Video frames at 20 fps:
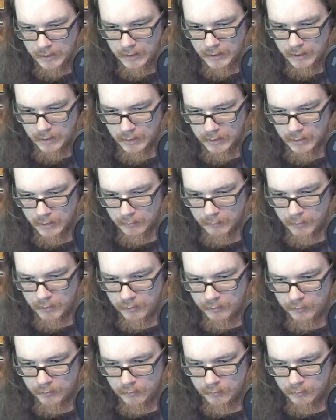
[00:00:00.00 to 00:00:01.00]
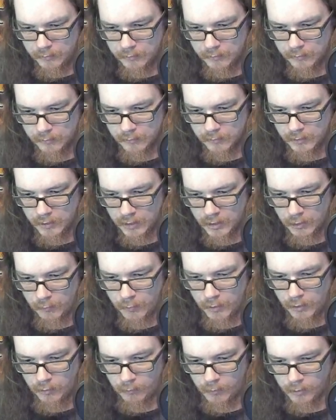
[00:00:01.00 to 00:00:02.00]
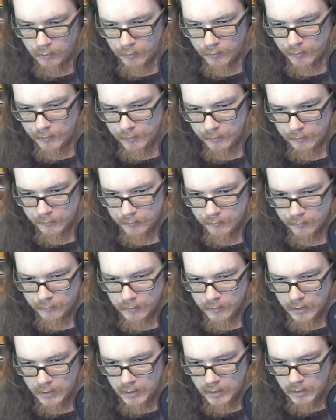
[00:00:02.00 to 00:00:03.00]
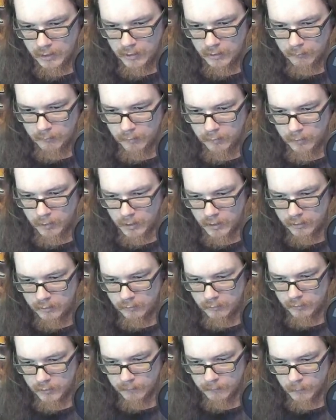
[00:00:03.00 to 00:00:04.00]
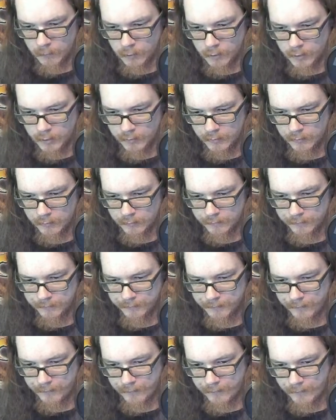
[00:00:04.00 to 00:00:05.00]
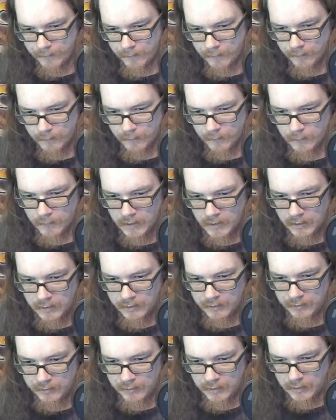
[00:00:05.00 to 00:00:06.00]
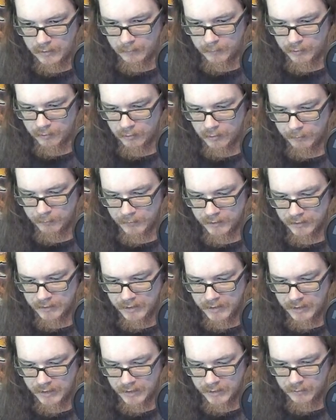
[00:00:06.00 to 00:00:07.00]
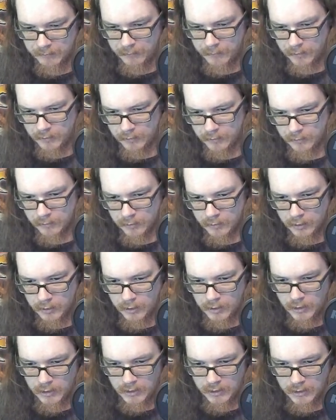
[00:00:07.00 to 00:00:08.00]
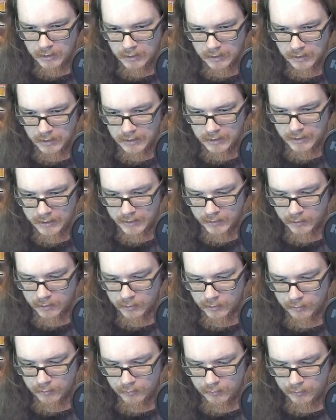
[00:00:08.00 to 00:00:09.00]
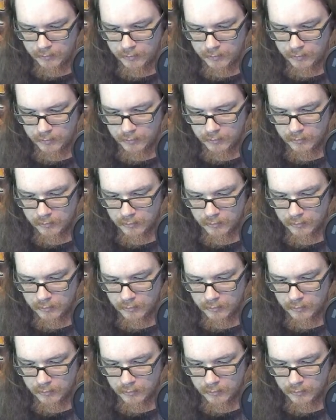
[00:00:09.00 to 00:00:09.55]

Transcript: the Moon, To Go With the World, Blood Grimoire, Sam's Cryptid Cam, The Kind Ghost.